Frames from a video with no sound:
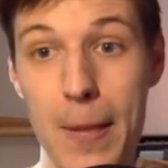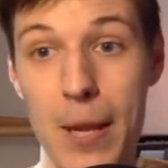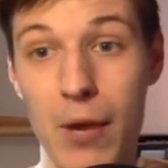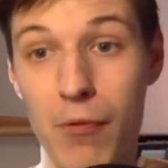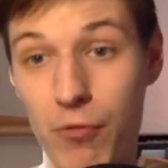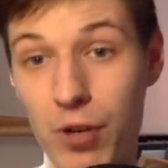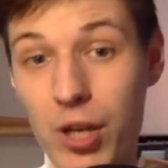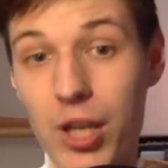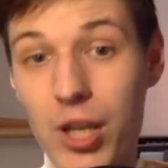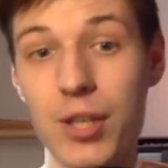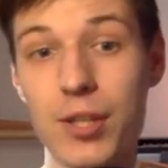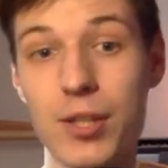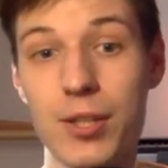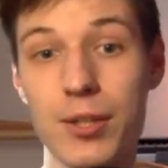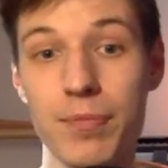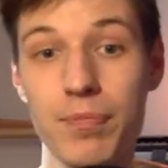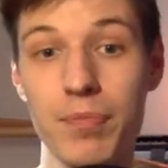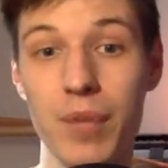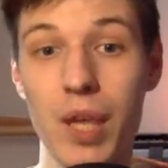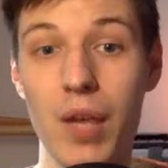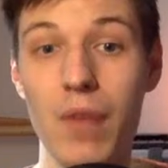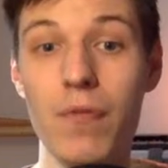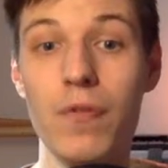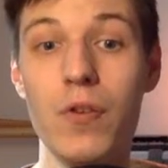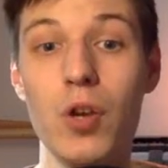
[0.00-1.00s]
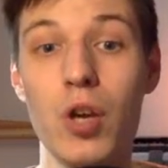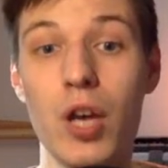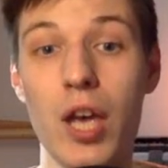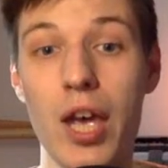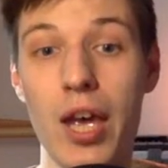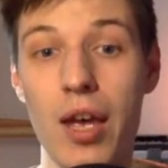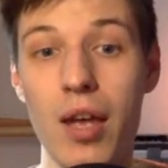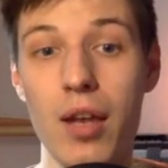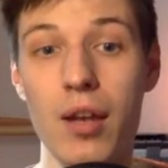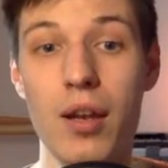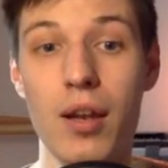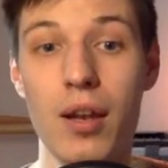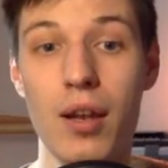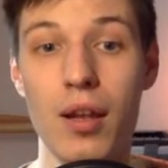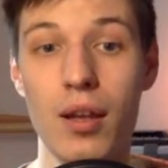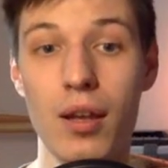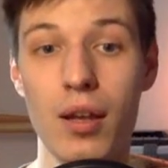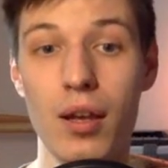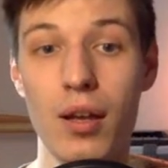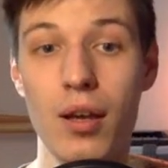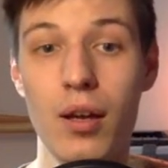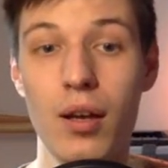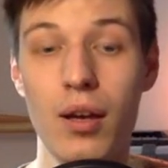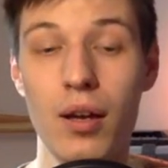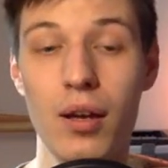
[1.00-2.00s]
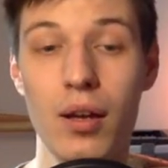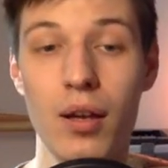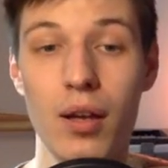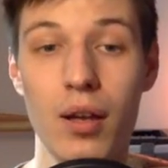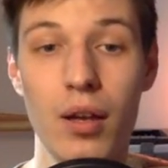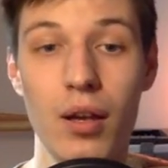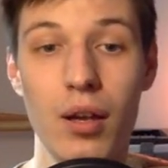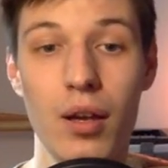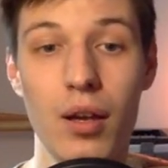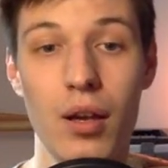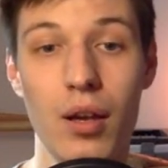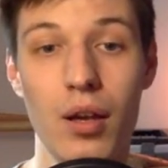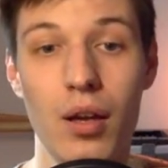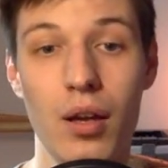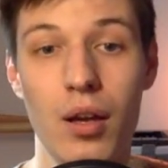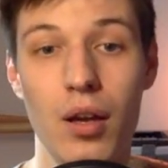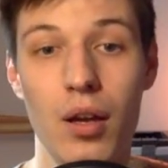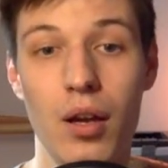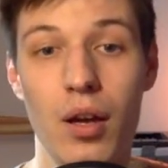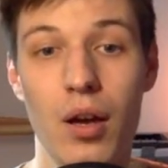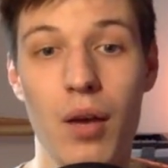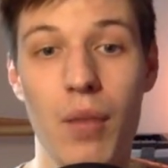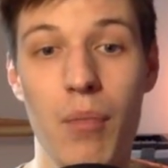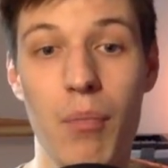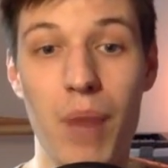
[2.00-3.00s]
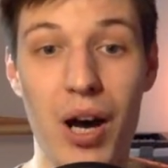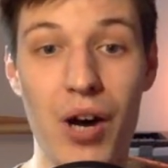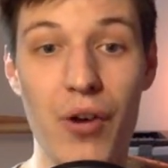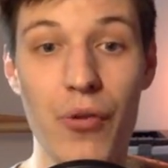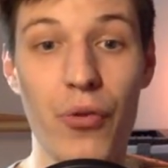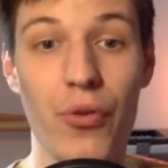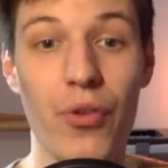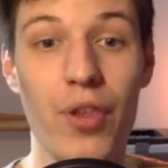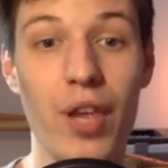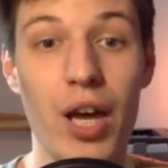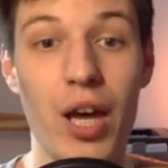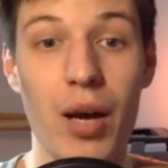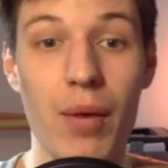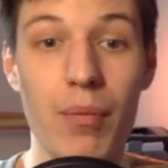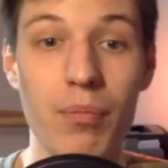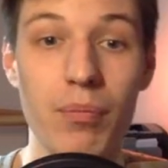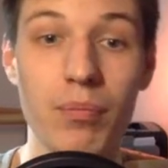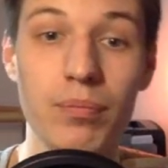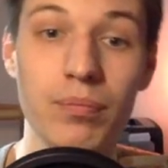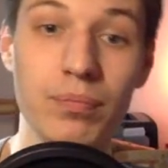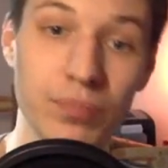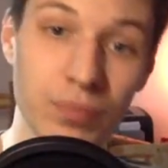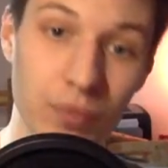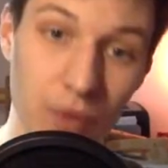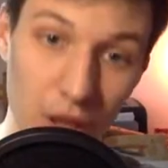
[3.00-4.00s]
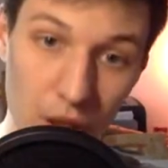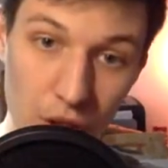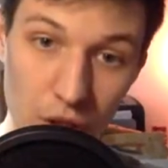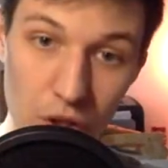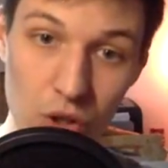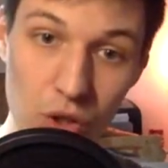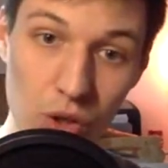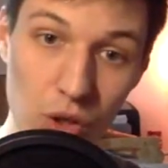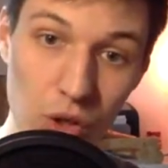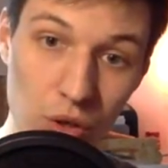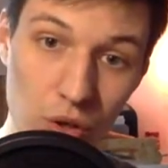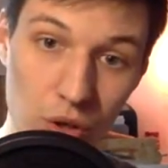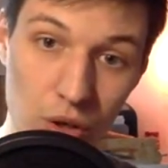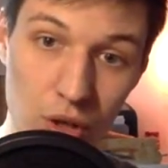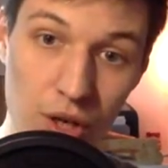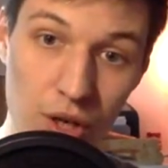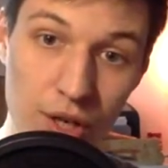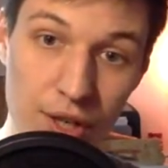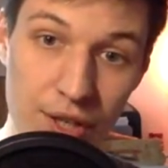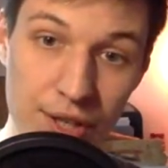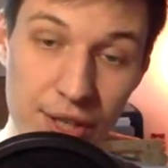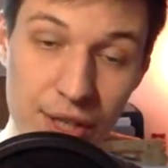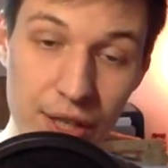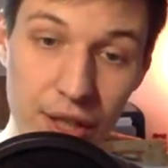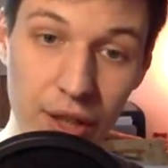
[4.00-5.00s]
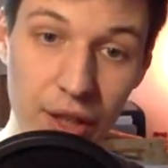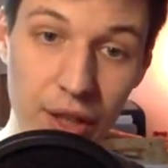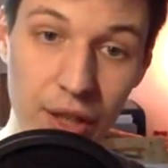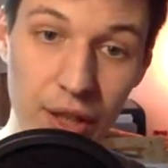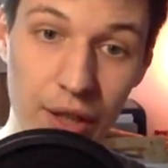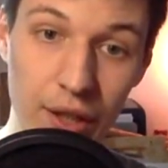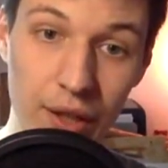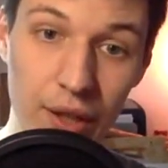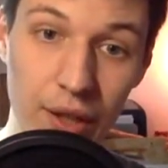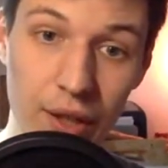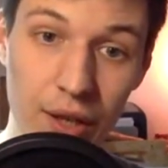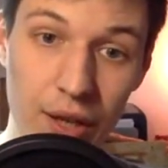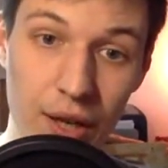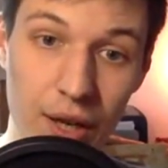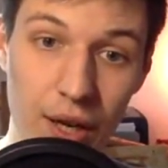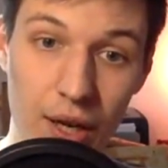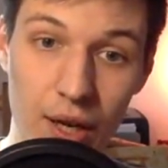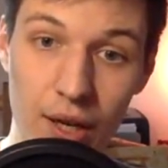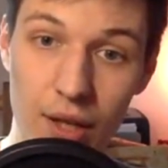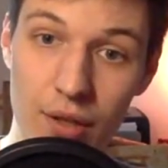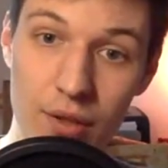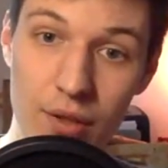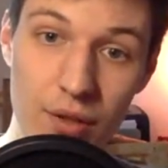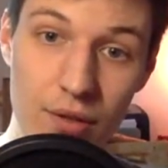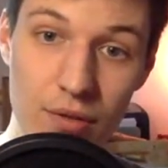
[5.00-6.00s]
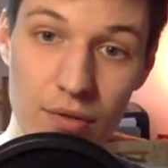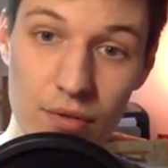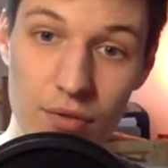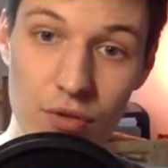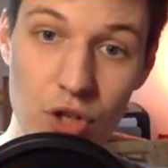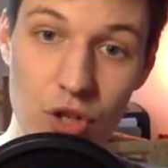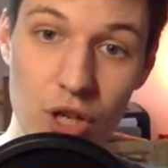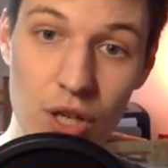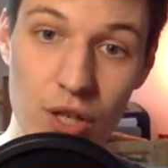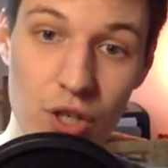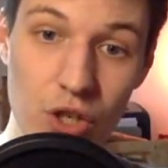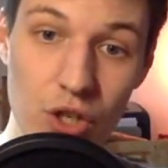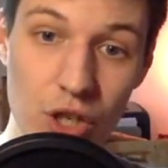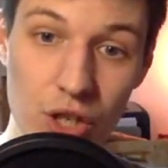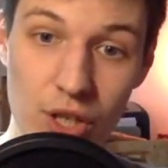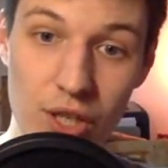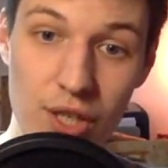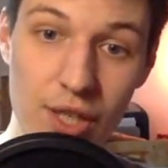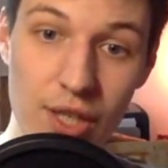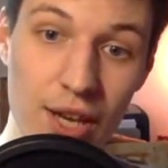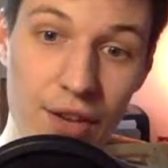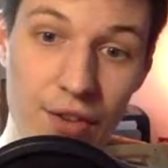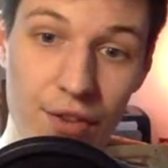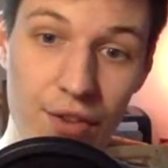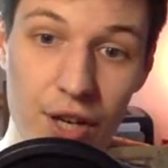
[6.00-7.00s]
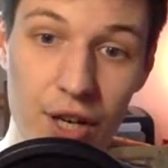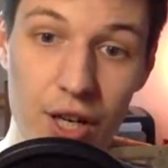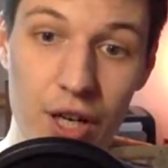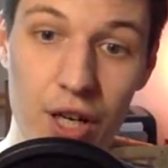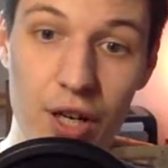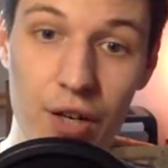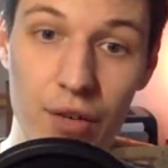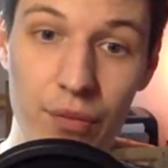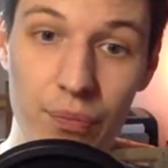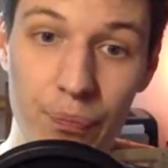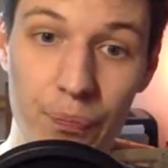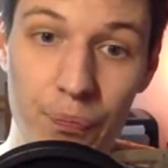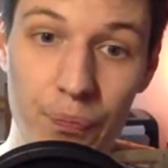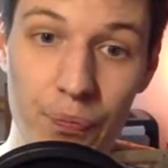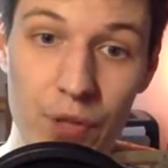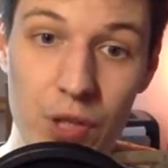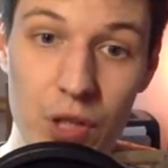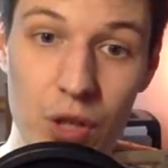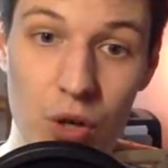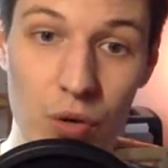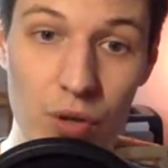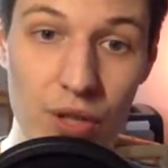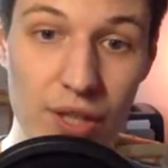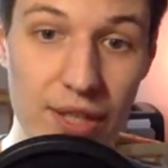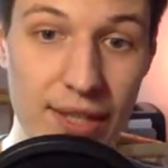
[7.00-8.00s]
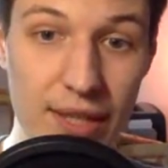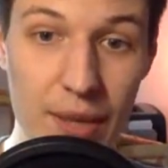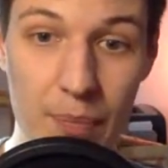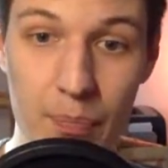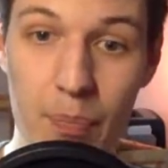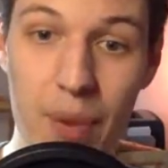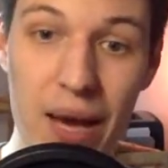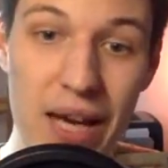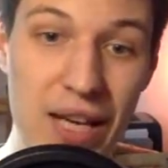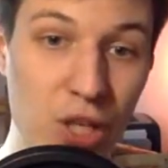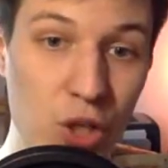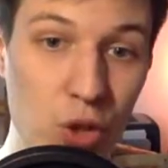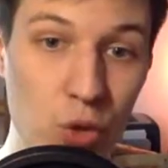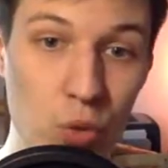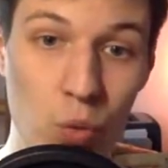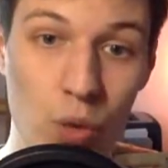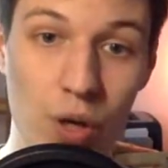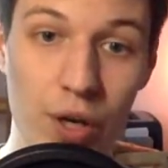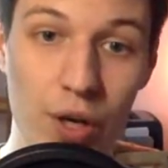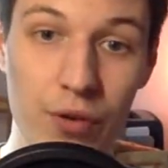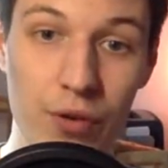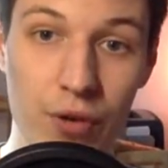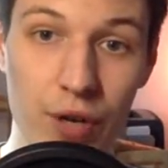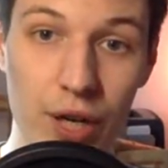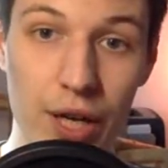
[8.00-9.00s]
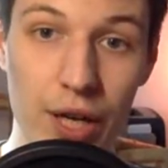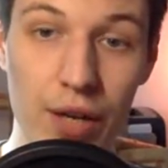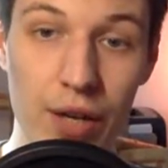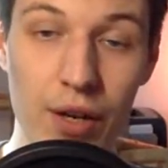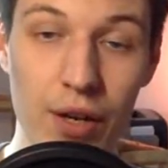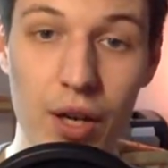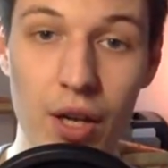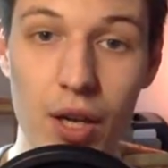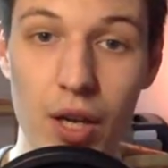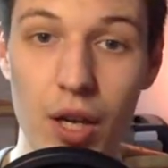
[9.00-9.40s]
rings. If you can mount them into your ceiling and just stay there, so it's the best one, right?